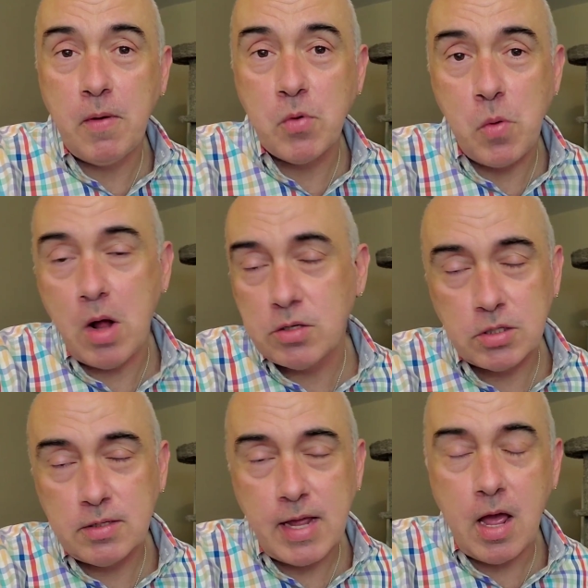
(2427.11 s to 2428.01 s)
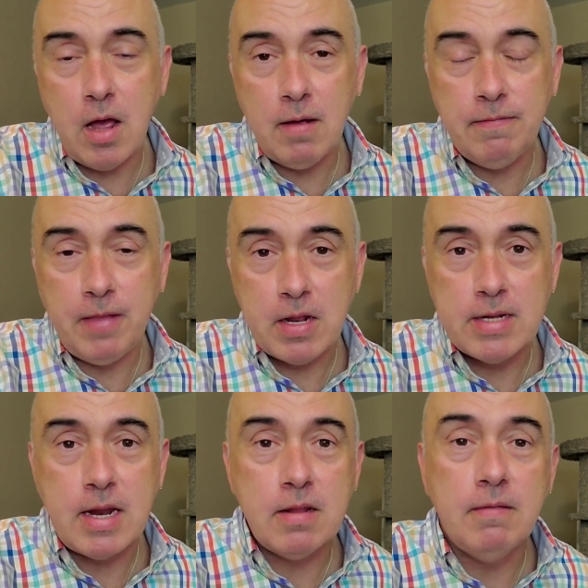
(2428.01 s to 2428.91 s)
If you ever watch
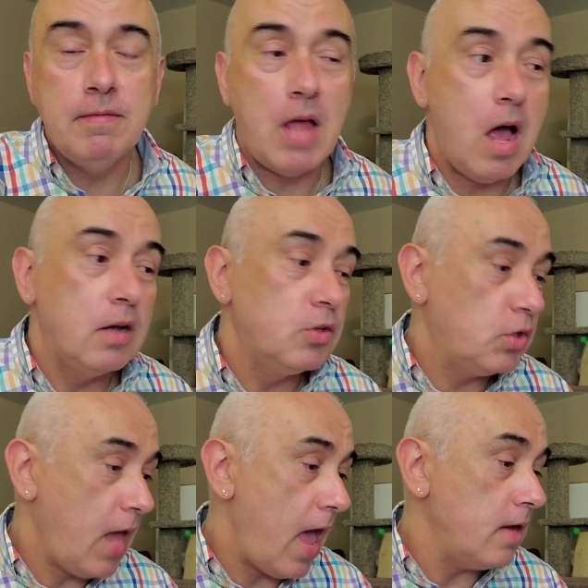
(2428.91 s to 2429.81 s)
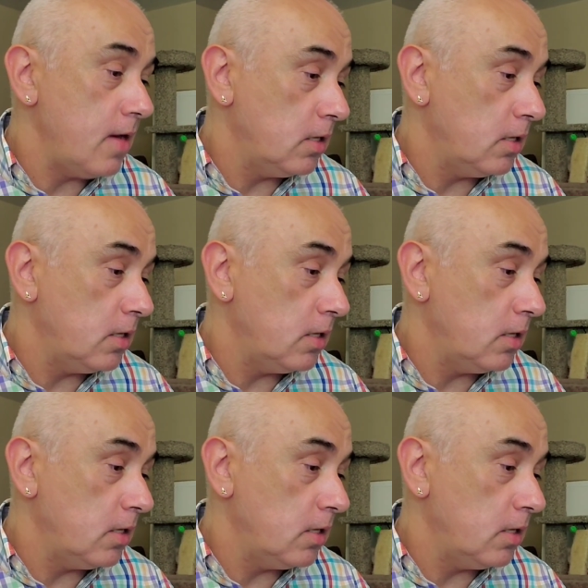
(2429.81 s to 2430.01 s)
Flight Attendant Vlogs,